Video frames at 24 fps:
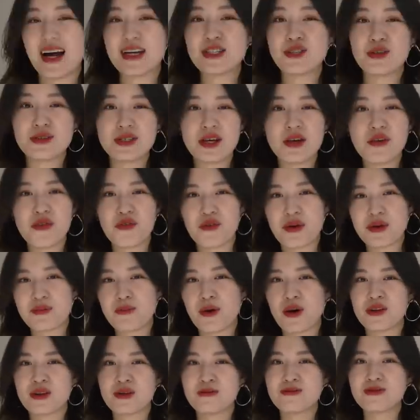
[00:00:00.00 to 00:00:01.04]
I chose out three
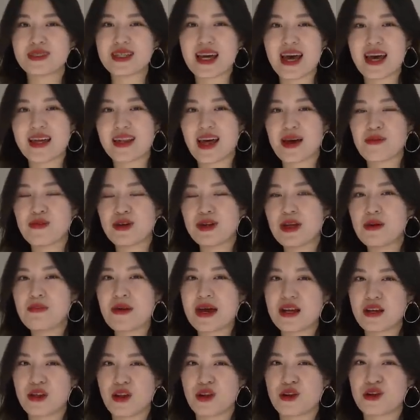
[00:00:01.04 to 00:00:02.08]
bottoms and I really
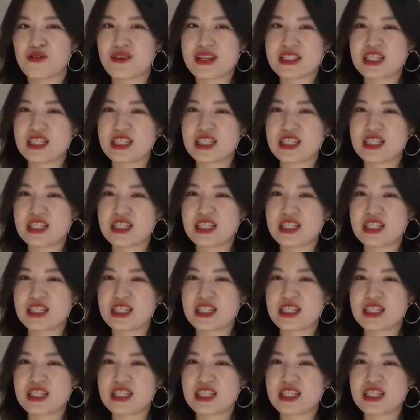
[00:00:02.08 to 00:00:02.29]
paid a lot of